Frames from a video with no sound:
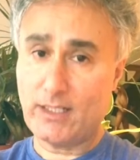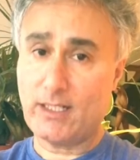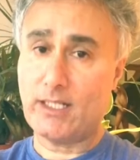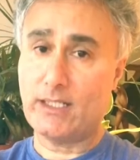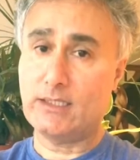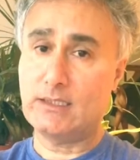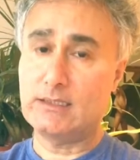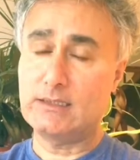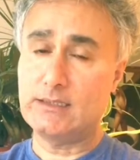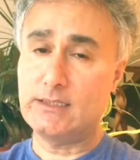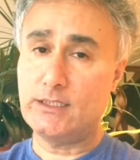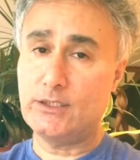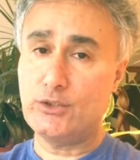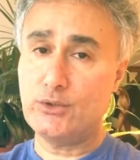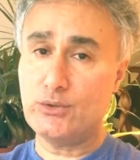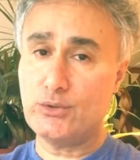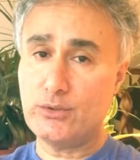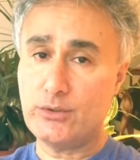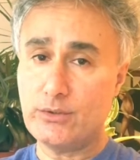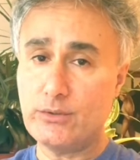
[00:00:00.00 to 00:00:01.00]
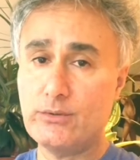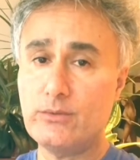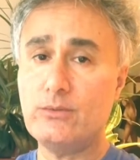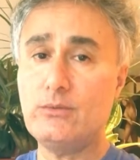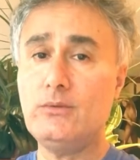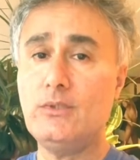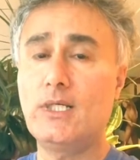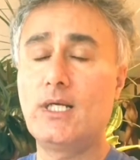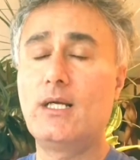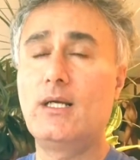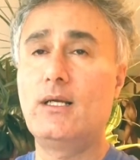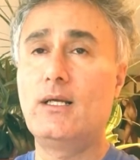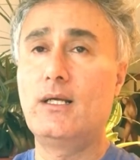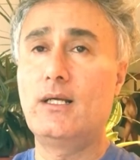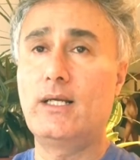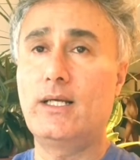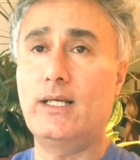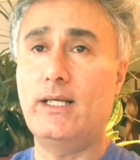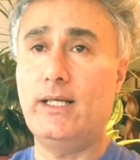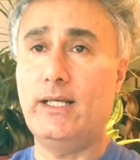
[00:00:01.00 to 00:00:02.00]
and I continue to,
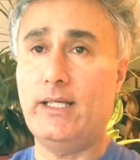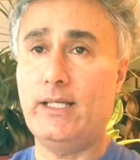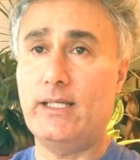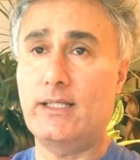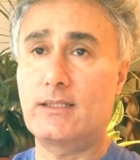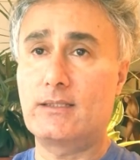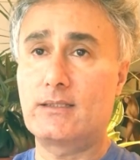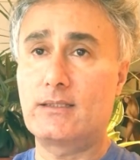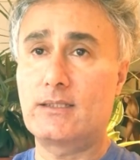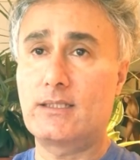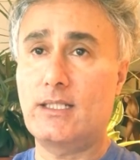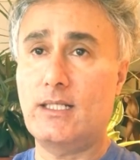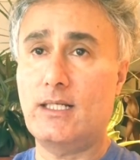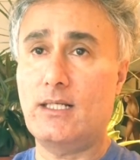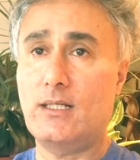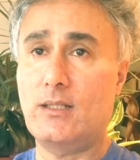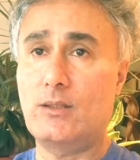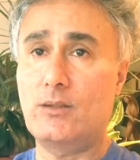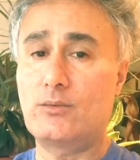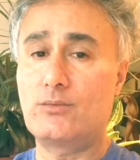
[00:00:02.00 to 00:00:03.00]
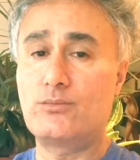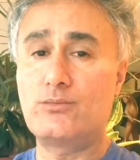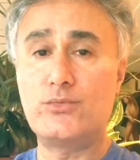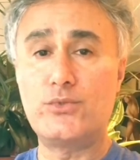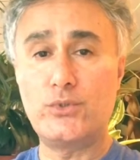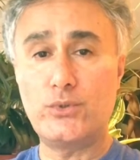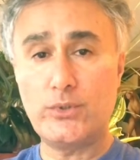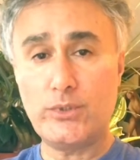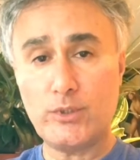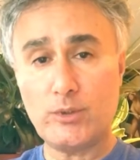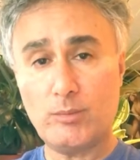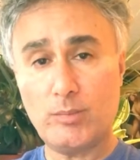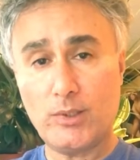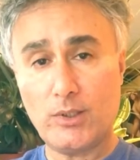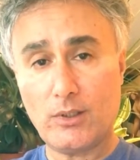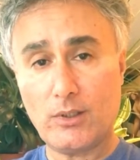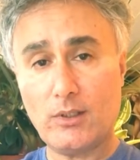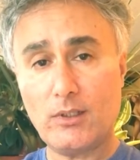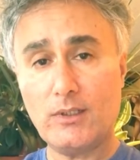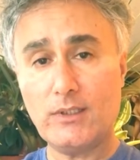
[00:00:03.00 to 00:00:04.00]
and do your
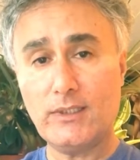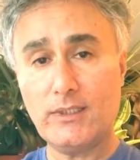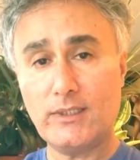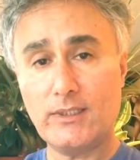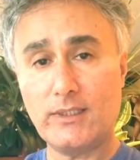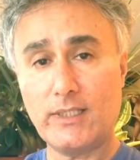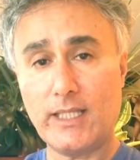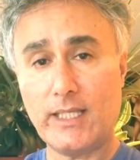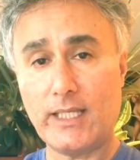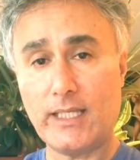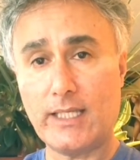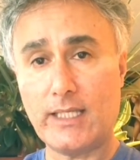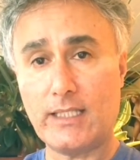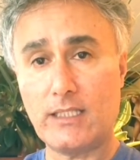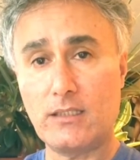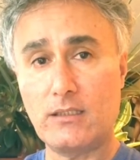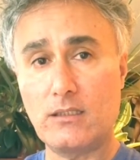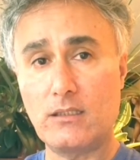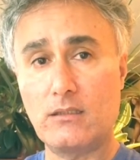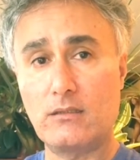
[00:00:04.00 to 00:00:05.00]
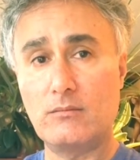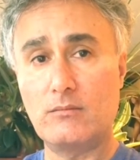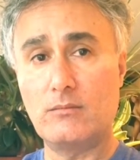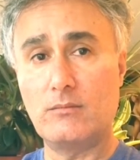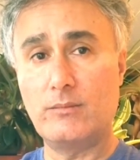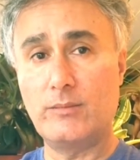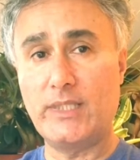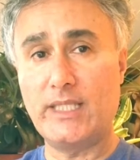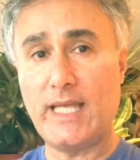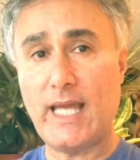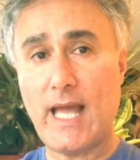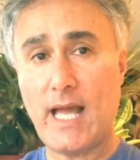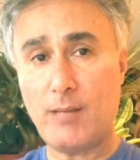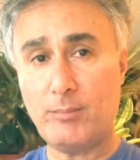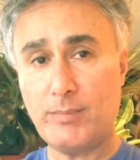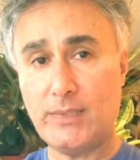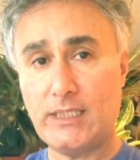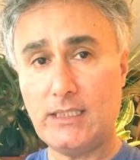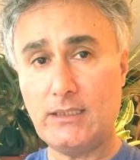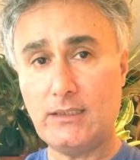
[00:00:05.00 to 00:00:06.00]
blog, and be
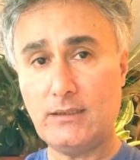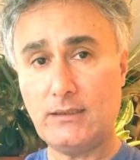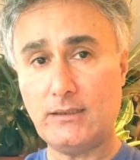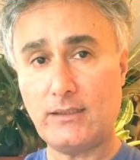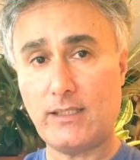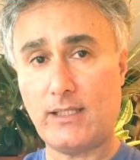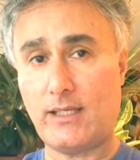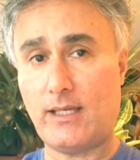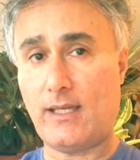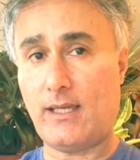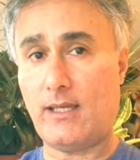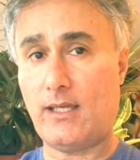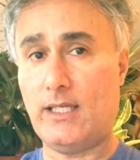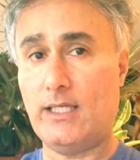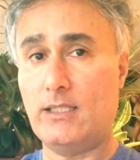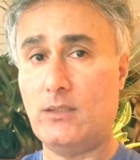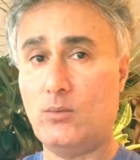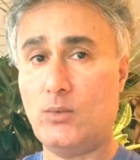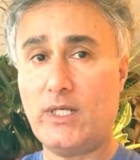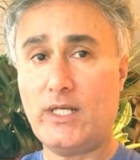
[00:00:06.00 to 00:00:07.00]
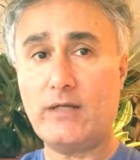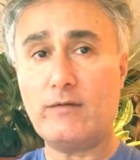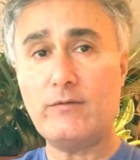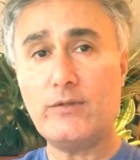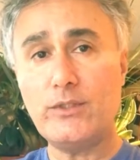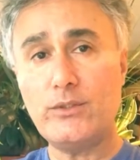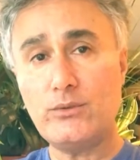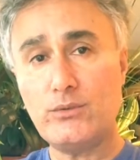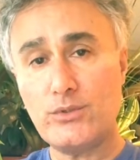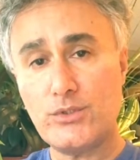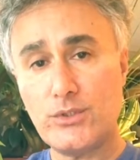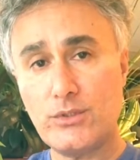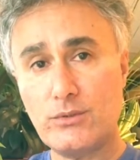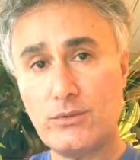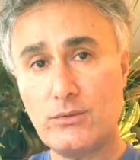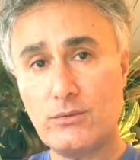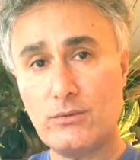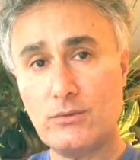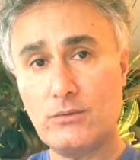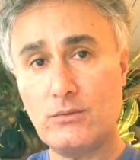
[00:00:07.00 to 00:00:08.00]
happy in whatever you
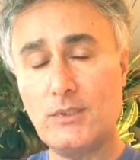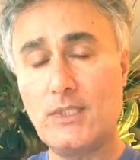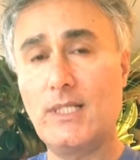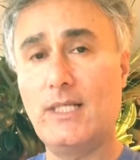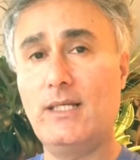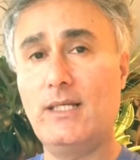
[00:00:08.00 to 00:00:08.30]
do,